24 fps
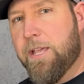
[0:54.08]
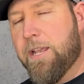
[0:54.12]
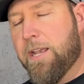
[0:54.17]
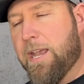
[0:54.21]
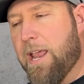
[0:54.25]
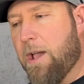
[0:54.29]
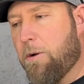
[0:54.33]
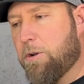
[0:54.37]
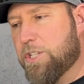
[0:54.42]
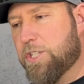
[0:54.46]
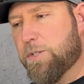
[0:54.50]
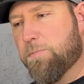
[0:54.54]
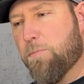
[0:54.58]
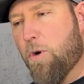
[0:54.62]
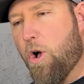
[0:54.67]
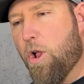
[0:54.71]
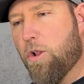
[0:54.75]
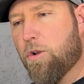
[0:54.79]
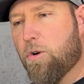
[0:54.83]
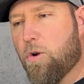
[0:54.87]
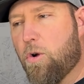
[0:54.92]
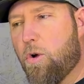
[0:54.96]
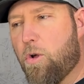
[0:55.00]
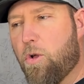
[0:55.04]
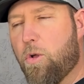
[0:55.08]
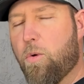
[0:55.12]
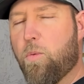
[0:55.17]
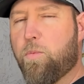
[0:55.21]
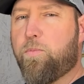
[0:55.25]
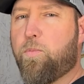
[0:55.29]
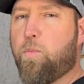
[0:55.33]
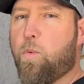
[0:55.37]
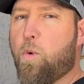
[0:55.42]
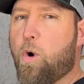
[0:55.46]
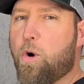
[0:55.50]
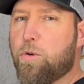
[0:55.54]
Now, a smaller
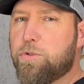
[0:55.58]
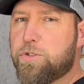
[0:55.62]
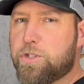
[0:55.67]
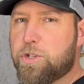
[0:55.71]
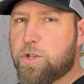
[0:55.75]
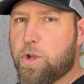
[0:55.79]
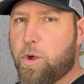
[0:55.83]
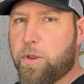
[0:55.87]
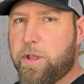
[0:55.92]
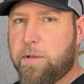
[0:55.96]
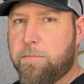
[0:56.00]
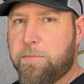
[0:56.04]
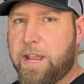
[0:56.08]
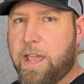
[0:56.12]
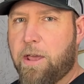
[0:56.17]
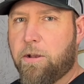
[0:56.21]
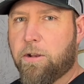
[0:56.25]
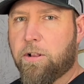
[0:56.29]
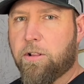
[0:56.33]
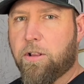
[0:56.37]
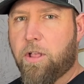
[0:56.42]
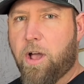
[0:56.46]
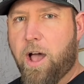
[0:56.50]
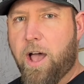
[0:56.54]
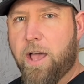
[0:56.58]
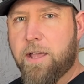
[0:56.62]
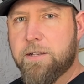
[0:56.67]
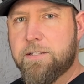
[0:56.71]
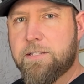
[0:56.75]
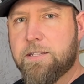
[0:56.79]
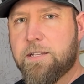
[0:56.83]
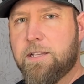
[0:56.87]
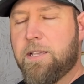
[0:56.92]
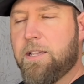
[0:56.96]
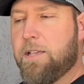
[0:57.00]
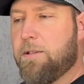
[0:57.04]
hole won't slow them down a
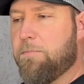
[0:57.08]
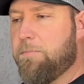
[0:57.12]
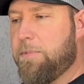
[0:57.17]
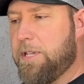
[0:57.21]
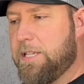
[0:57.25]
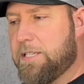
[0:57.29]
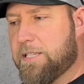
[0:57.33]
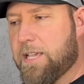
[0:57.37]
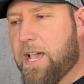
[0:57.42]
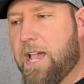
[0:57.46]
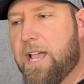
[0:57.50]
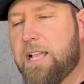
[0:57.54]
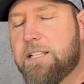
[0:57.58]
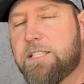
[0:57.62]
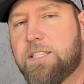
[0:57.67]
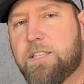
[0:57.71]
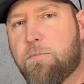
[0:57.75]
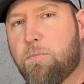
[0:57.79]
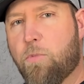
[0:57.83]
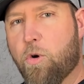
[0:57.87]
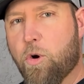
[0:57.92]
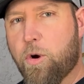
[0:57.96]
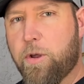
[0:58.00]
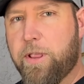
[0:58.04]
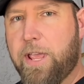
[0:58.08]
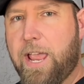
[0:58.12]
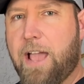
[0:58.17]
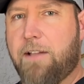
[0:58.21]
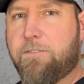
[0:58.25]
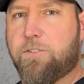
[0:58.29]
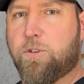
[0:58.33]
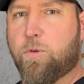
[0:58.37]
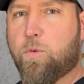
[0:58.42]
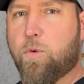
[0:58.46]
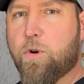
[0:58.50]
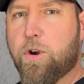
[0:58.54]
lot. Besides, the more they
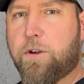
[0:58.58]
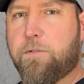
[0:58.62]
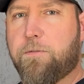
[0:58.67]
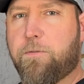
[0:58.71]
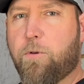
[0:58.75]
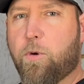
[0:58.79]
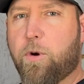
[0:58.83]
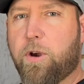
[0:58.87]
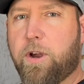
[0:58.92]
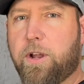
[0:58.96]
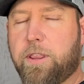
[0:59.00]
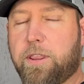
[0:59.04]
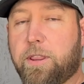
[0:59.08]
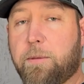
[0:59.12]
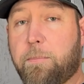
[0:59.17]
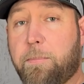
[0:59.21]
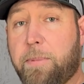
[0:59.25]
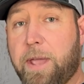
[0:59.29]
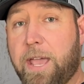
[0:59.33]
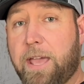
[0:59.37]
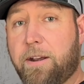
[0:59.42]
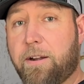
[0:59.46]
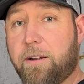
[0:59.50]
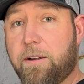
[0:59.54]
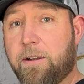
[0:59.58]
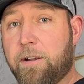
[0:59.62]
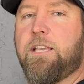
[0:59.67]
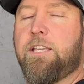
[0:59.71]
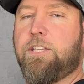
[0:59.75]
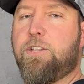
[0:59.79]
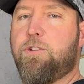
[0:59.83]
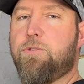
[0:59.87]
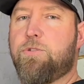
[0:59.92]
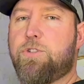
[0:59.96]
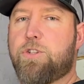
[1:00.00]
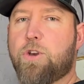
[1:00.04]
have to work for it, the better.
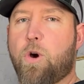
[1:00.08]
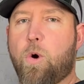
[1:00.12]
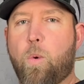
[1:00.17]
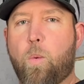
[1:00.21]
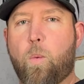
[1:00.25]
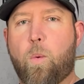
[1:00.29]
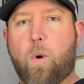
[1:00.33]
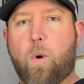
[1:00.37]
You don't